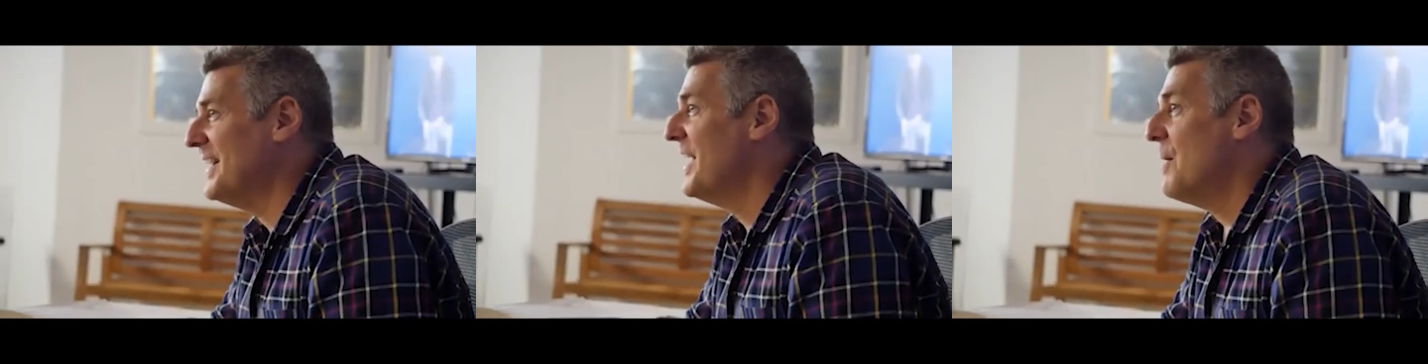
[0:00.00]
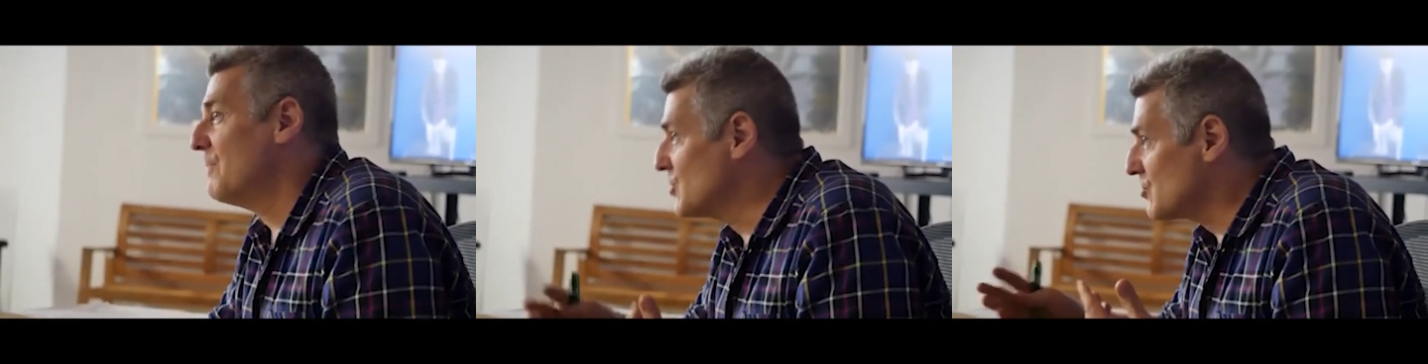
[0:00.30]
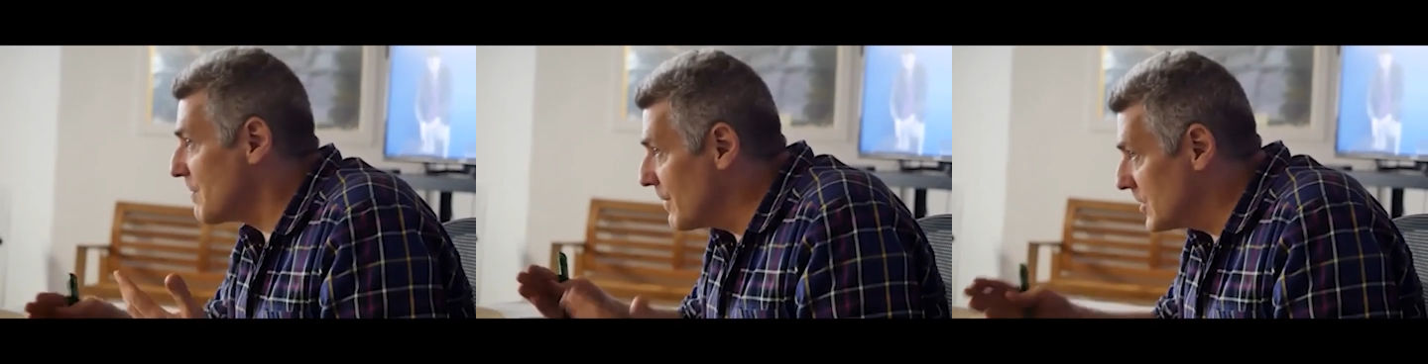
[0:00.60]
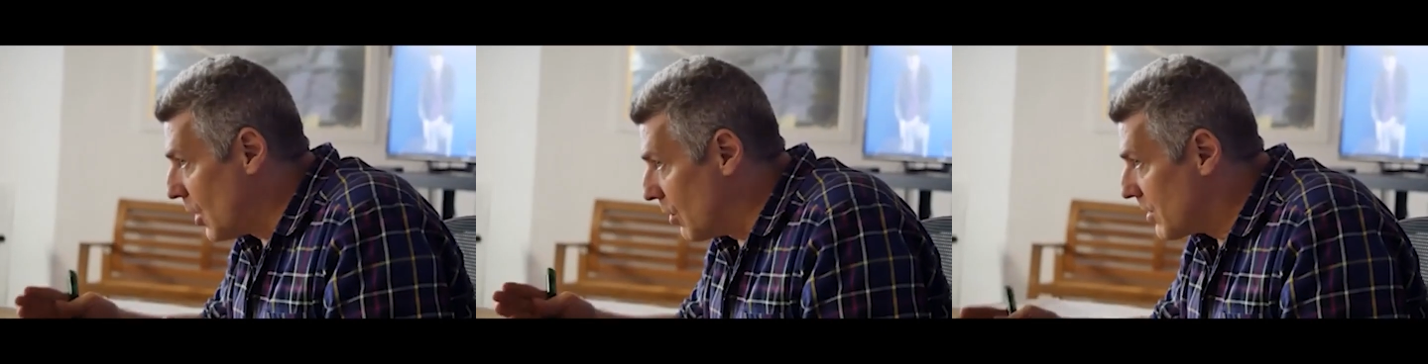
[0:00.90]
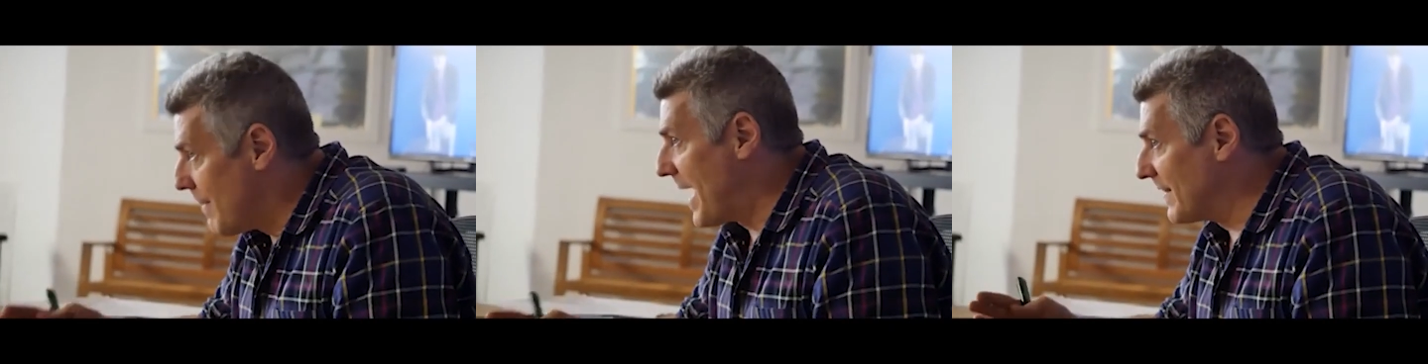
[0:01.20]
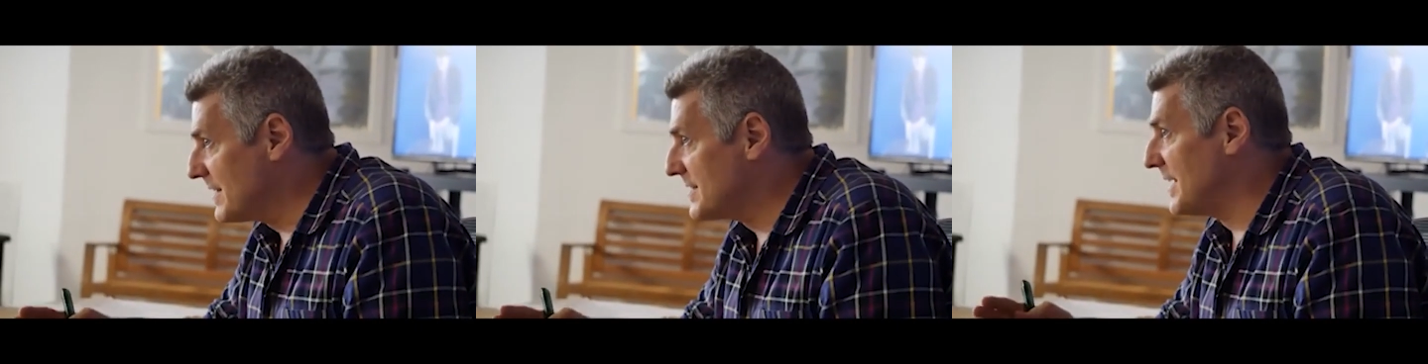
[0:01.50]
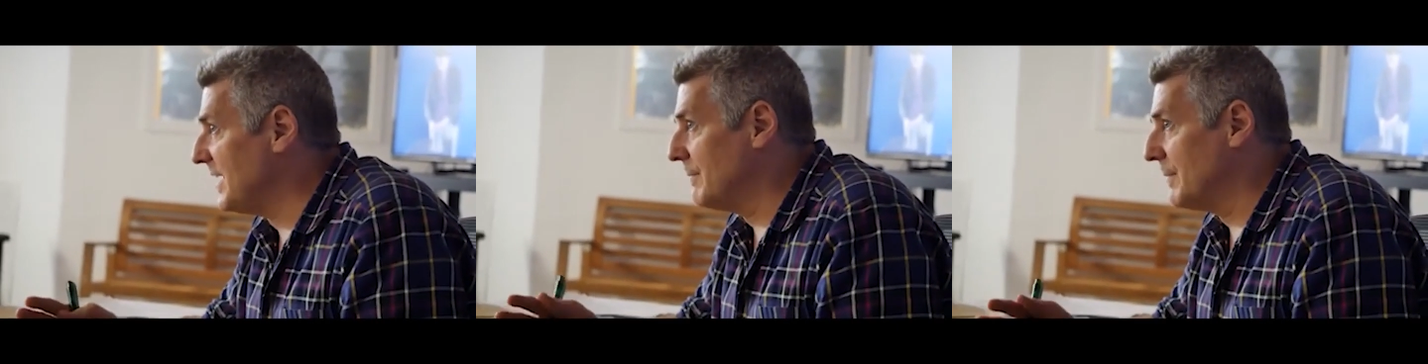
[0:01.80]
and many more.
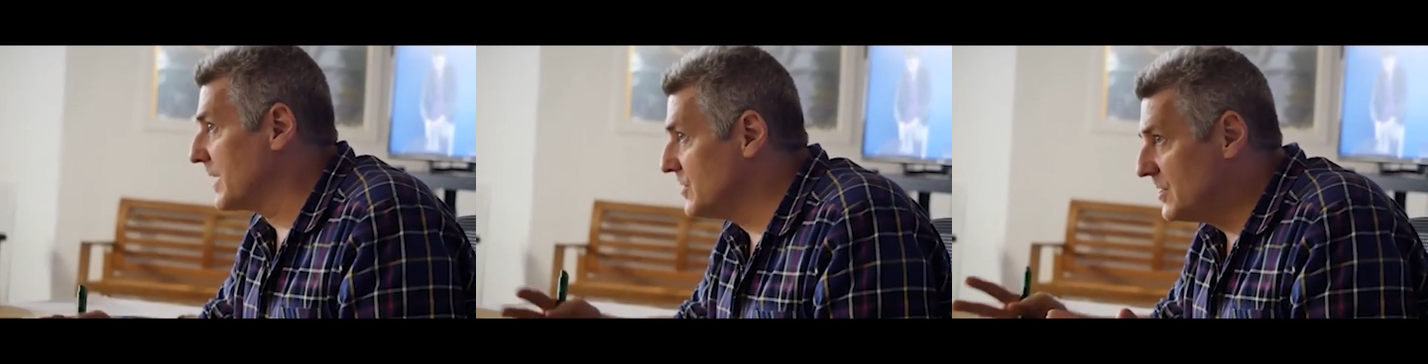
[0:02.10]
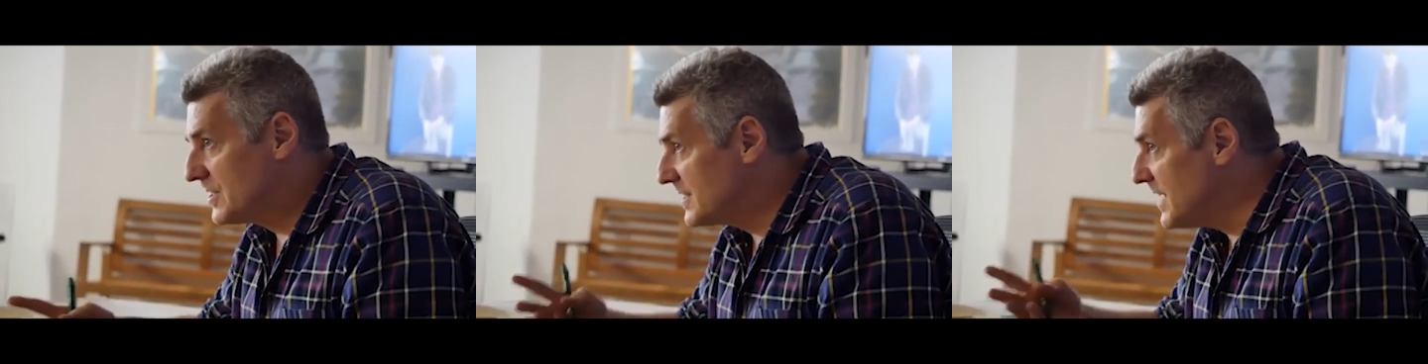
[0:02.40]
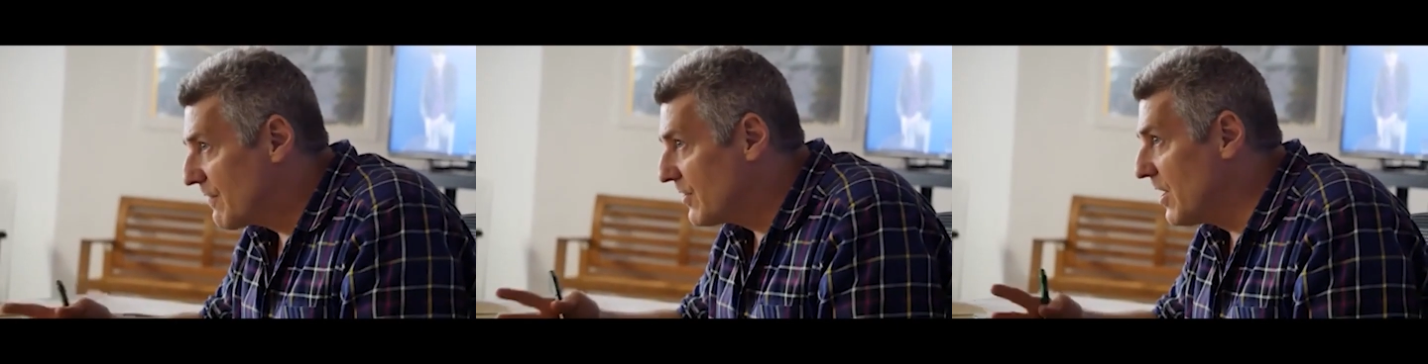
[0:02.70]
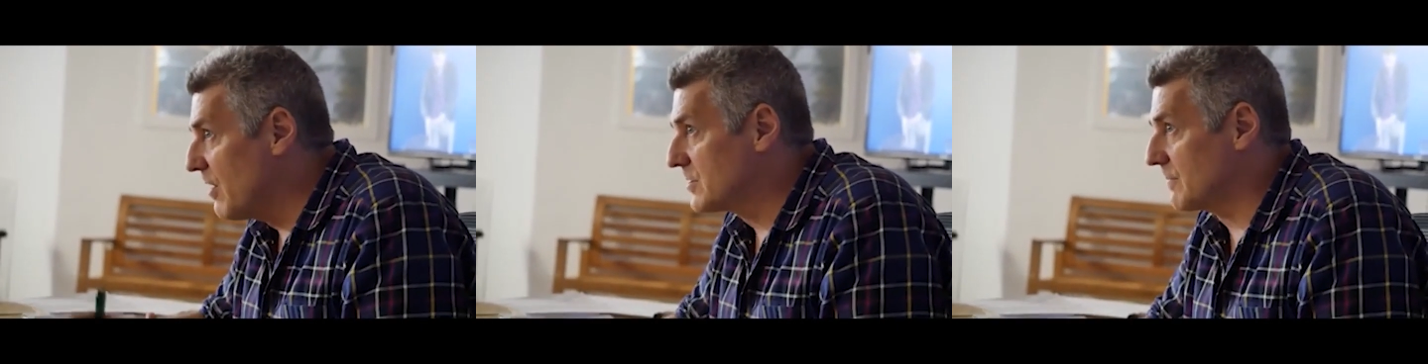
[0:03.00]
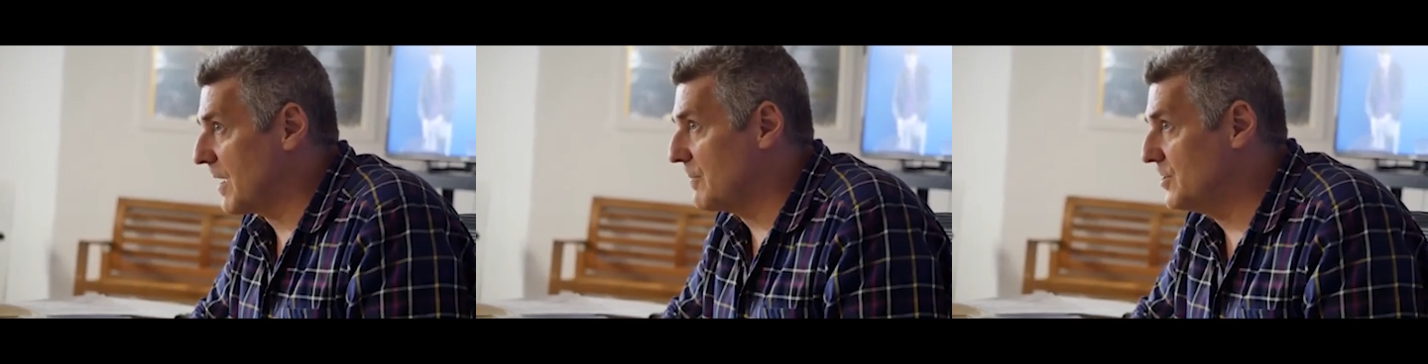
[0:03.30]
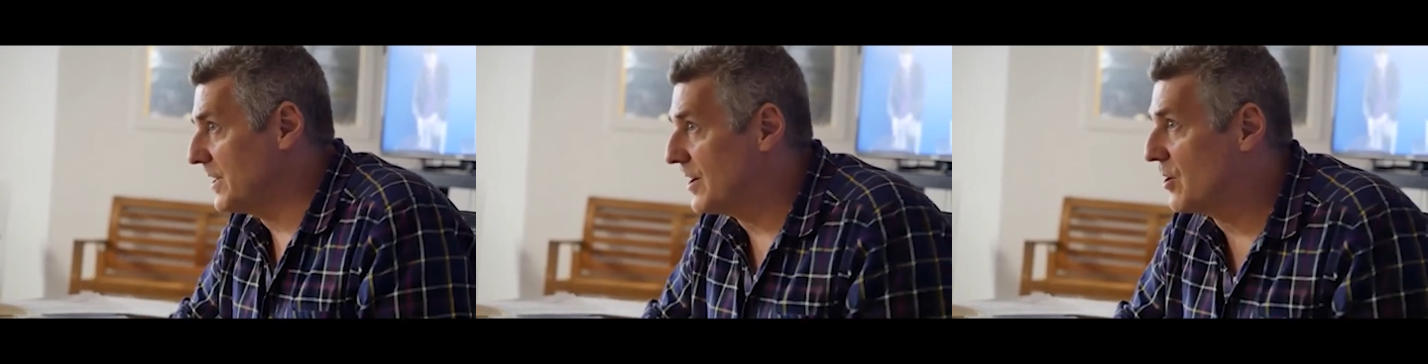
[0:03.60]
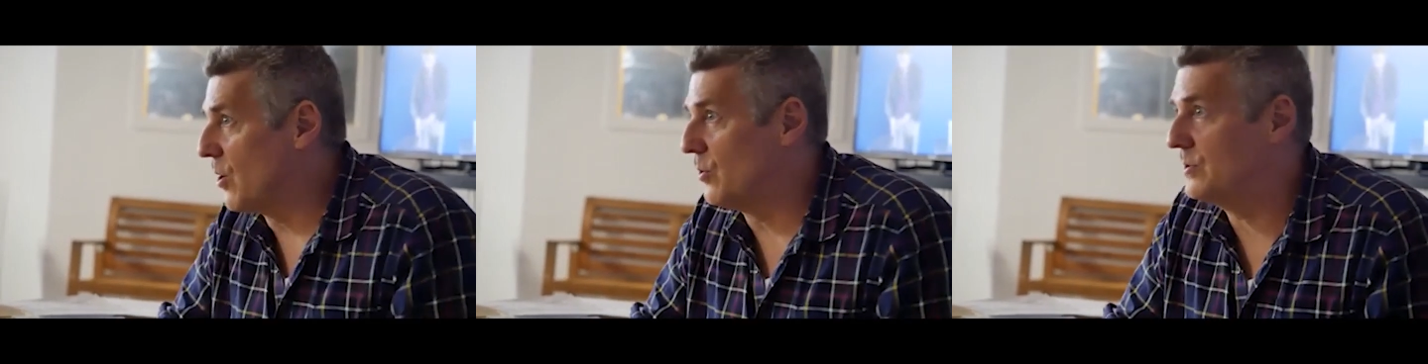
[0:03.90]
Each action is shaped by the specific
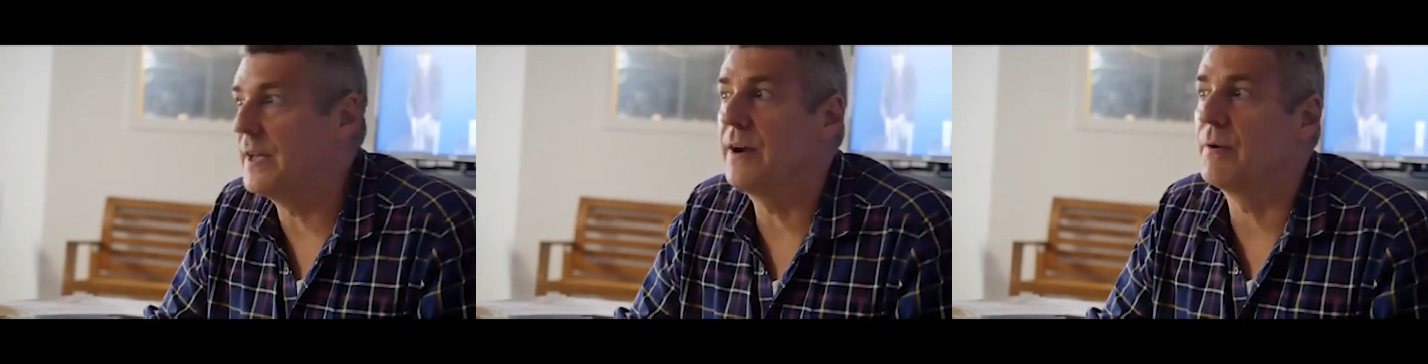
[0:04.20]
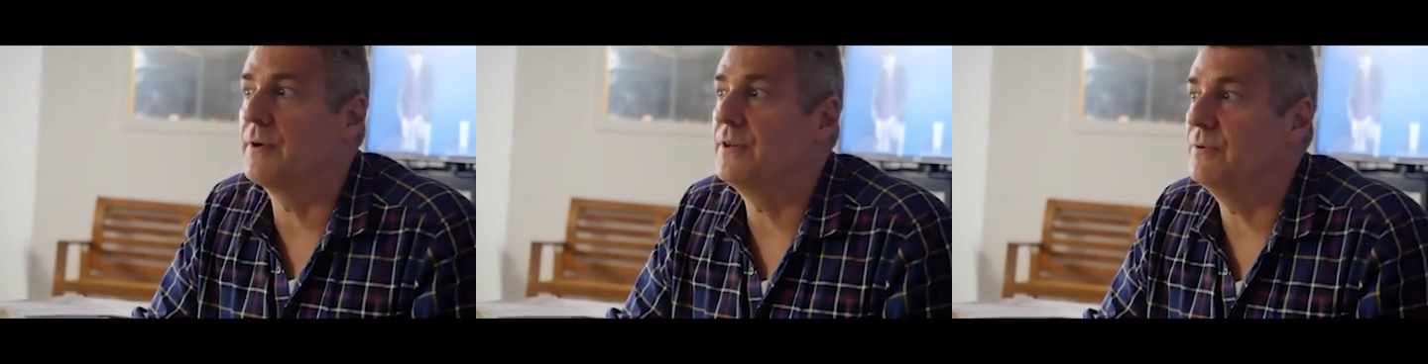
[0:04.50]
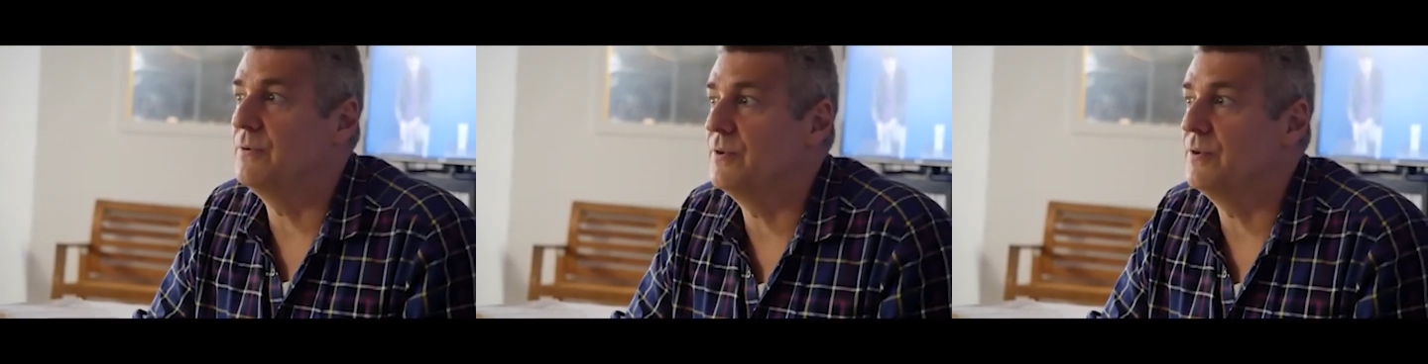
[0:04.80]
circumstances,